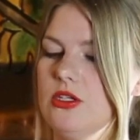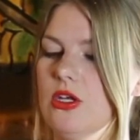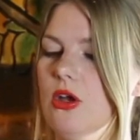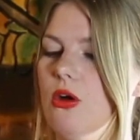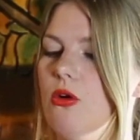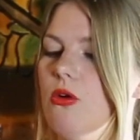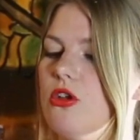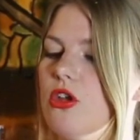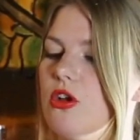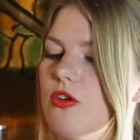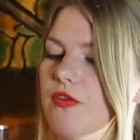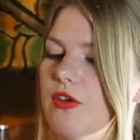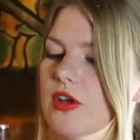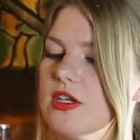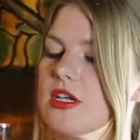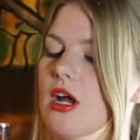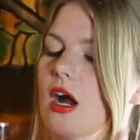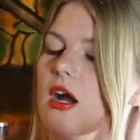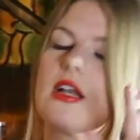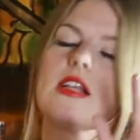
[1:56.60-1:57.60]
So your
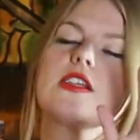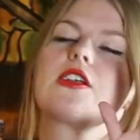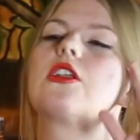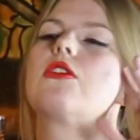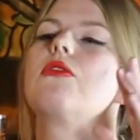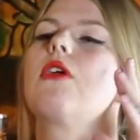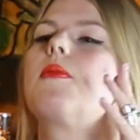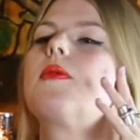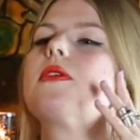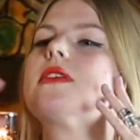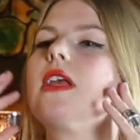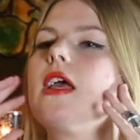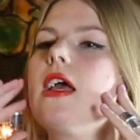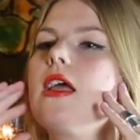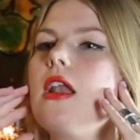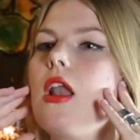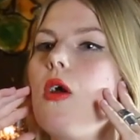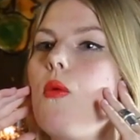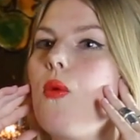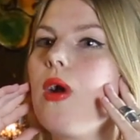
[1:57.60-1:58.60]
first card is going to
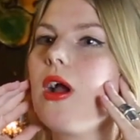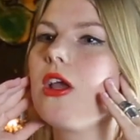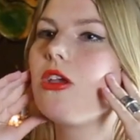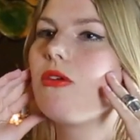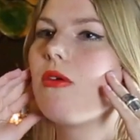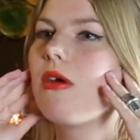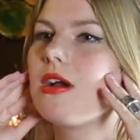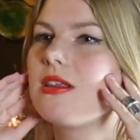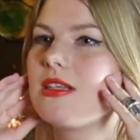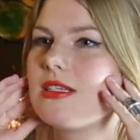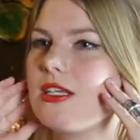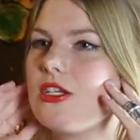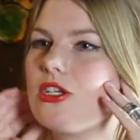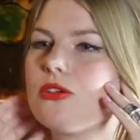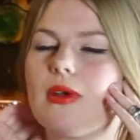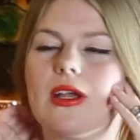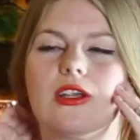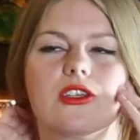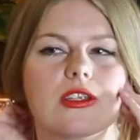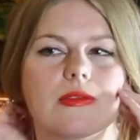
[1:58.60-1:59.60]
represent where you are in the
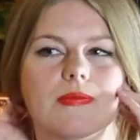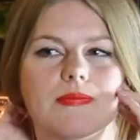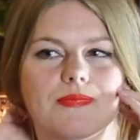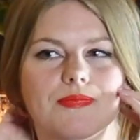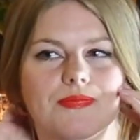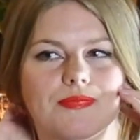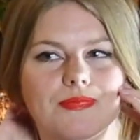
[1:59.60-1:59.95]
situation.